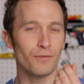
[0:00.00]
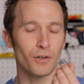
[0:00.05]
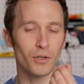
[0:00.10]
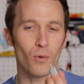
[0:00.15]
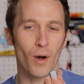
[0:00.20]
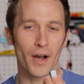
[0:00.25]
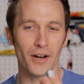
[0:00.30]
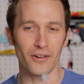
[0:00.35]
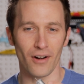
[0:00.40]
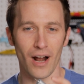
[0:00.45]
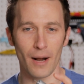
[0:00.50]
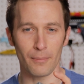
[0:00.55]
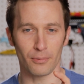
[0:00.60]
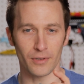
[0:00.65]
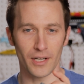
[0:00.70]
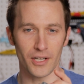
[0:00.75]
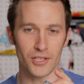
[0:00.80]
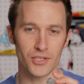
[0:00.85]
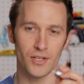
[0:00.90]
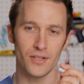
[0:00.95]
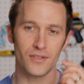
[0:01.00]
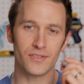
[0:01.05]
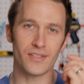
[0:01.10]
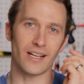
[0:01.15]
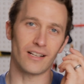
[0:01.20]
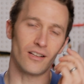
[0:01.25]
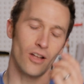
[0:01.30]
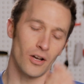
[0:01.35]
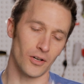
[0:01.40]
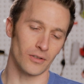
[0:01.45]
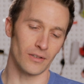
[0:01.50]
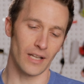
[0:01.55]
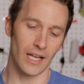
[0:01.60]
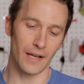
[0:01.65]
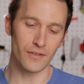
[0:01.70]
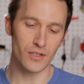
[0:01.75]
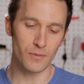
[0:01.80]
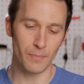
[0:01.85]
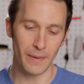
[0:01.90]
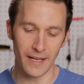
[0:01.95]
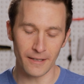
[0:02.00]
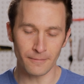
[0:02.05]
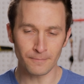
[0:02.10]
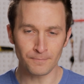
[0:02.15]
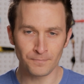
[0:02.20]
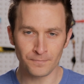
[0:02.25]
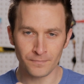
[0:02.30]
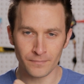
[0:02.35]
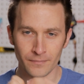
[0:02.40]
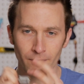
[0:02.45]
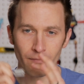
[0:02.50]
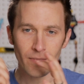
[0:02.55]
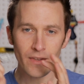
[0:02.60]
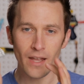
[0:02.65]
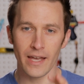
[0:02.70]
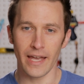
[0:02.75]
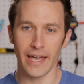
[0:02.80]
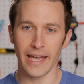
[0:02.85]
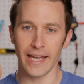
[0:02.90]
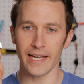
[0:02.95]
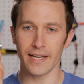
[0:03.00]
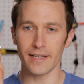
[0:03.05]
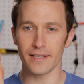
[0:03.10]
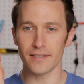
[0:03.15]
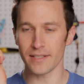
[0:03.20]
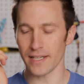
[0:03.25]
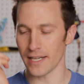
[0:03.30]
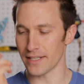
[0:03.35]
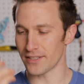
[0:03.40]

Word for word: for quieter operations and a longer lifespan and